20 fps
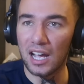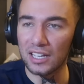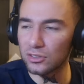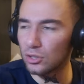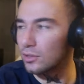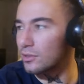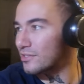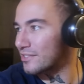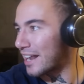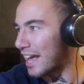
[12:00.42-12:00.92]
I
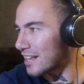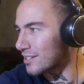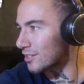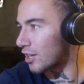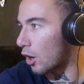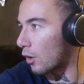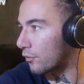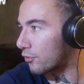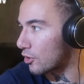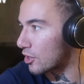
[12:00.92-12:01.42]
thought it was
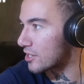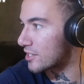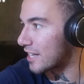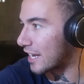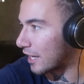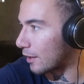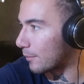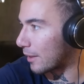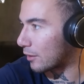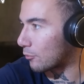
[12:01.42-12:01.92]
Nezuko for a
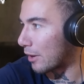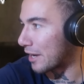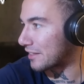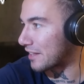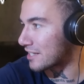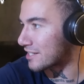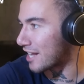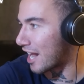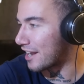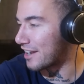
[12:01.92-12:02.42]
second. I'm like, wait,
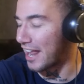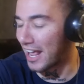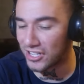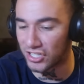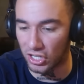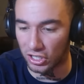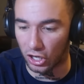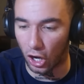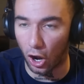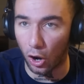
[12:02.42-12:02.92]
that's not
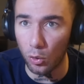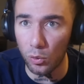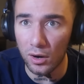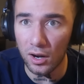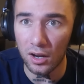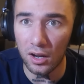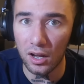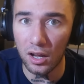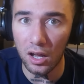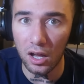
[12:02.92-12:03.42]

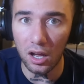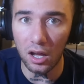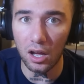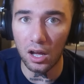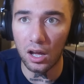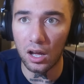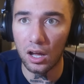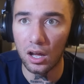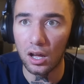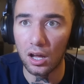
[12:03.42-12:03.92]
Nezuko.
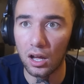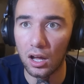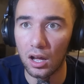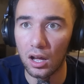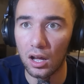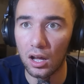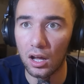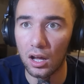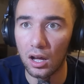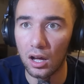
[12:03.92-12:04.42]

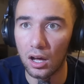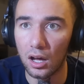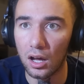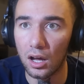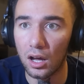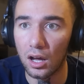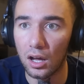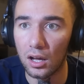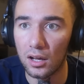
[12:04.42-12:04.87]
It's